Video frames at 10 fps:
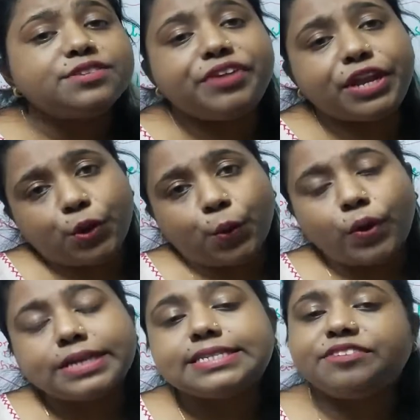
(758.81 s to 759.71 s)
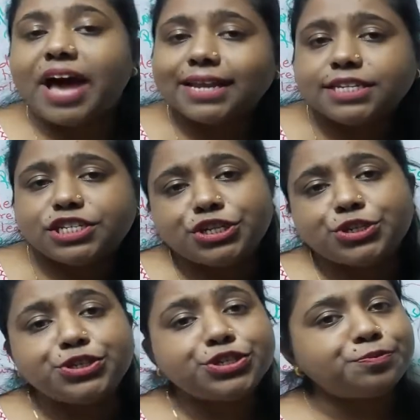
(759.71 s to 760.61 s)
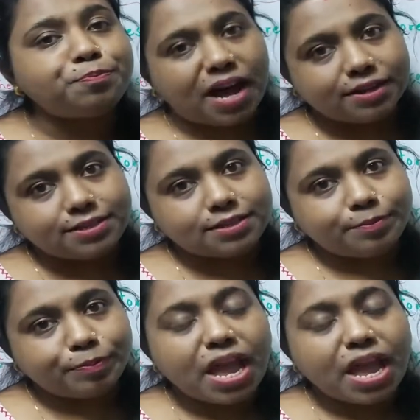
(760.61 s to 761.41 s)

video is divided into two parts.